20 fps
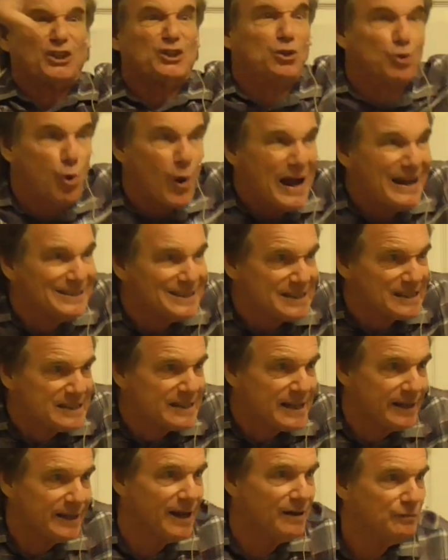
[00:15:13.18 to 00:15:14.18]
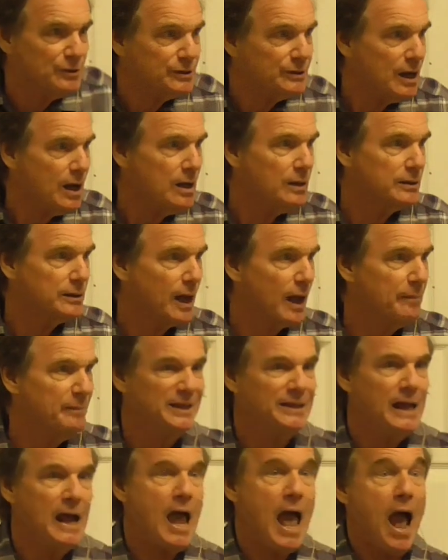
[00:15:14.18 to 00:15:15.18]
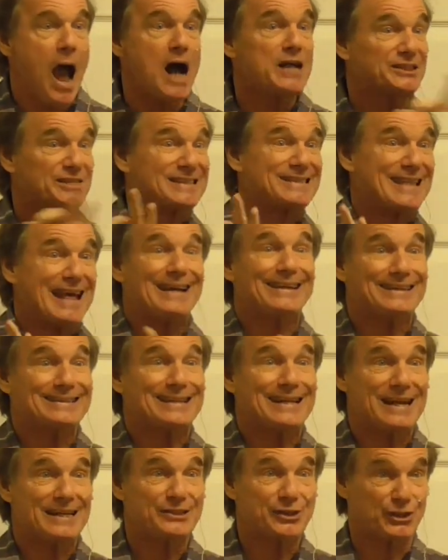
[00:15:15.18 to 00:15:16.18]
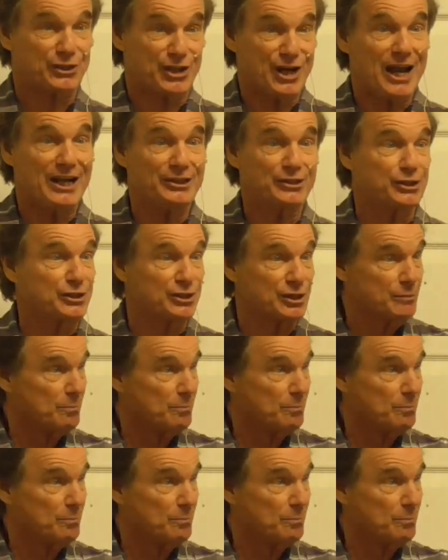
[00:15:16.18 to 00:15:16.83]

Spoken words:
greatest thing ever done. I mean, aesthetic taste changes.